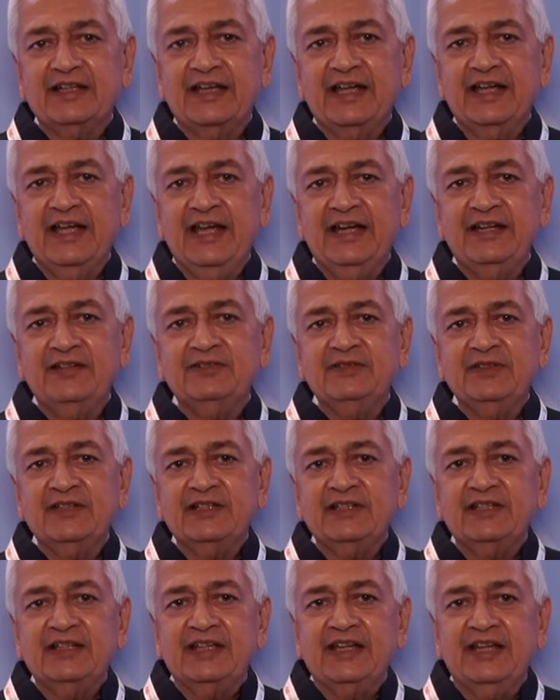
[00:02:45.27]
had
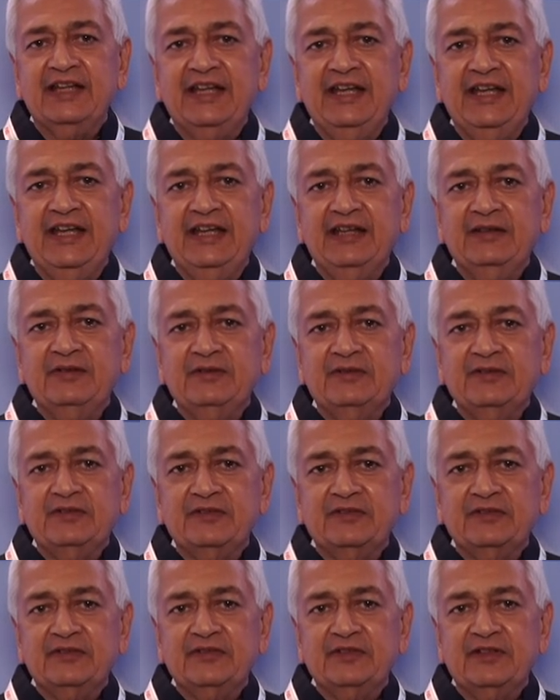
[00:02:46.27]
a
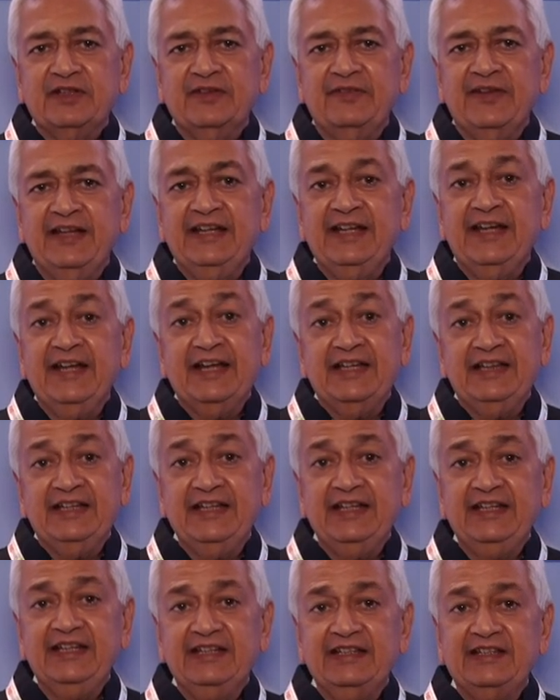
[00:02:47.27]
very
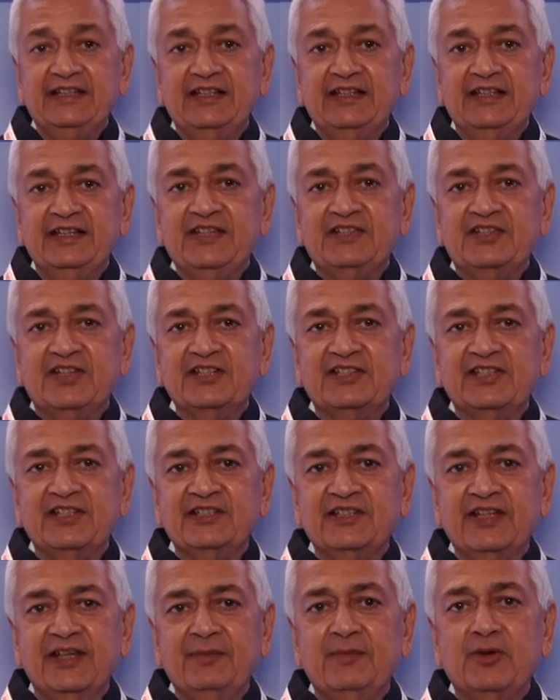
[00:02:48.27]
healthy
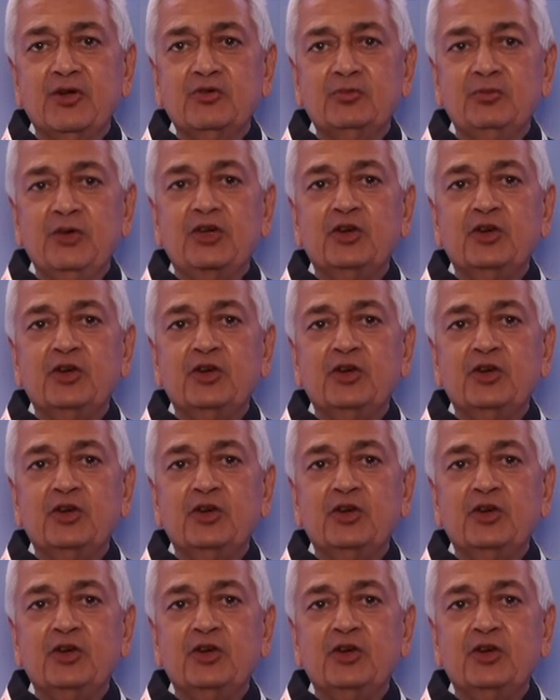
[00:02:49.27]
discussion among,